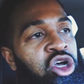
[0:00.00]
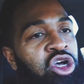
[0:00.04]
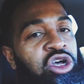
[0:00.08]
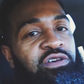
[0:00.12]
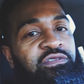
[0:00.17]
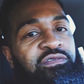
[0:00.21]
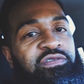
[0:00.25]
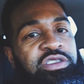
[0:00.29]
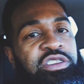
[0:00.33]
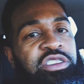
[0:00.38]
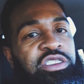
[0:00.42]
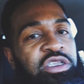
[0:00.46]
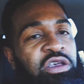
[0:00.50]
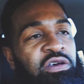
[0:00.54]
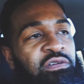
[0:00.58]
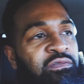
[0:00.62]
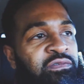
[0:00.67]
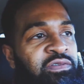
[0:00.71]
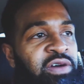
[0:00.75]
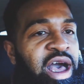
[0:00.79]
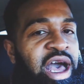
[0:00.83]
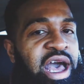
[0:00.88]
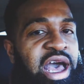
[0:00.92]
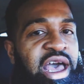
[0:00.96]
of
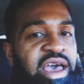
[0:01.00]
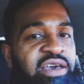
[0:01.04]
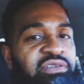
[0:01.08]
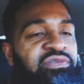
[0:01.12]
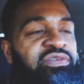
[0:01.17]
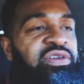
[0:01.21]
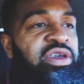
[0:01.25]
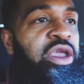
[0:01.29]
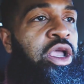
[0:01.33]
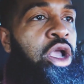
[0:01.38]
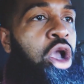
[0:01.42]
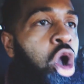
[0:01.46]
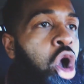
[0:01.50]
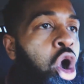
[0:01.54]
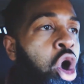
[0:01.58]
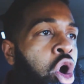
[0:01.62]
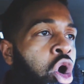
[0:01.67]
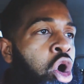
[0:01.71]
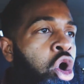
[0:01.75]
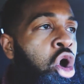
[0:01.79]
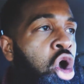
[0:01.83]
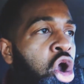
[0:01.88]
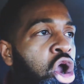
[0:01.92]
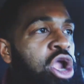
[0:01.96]
Surviving
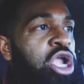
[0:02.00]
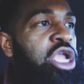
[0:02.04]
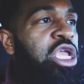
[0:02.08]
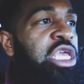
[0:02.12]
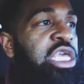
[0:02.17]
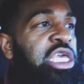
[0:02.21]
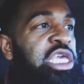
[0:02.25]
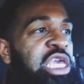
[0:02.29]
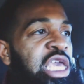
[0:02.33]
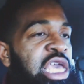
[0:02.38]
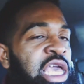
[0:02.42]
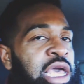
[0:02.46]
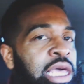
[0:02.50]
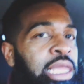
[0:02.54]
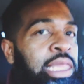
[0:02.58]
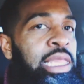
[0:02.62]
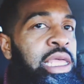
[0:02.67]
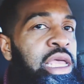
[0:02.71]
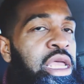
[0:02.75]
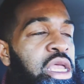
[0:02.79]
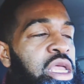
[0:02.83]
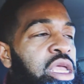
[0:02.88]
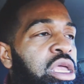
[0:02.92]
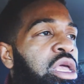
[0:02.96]
R.
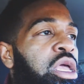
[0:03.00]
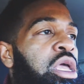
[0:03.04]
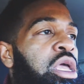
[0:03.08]
Kelly.